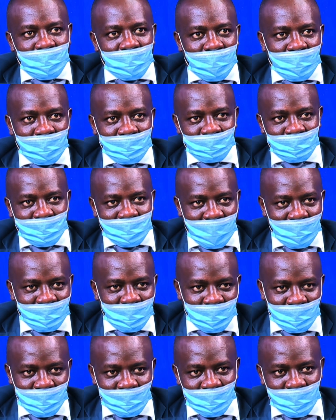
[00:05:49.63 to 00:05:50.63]
I
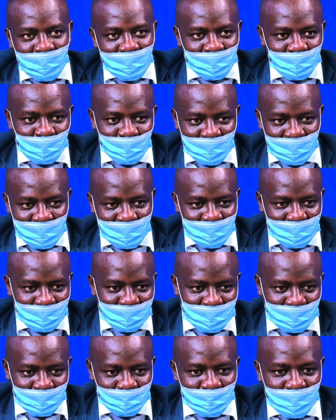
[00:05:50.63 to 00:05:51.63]
traveled the village during
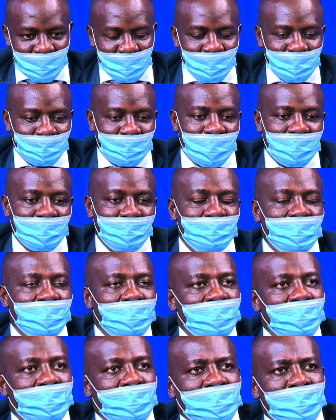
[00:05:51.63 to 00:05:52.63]
this
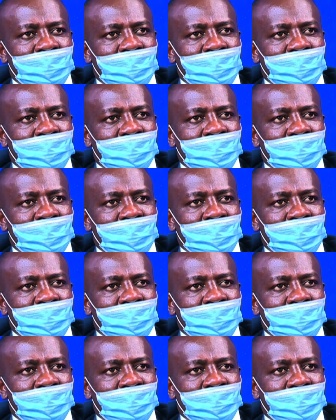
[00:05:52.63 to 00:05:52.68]
pandemic.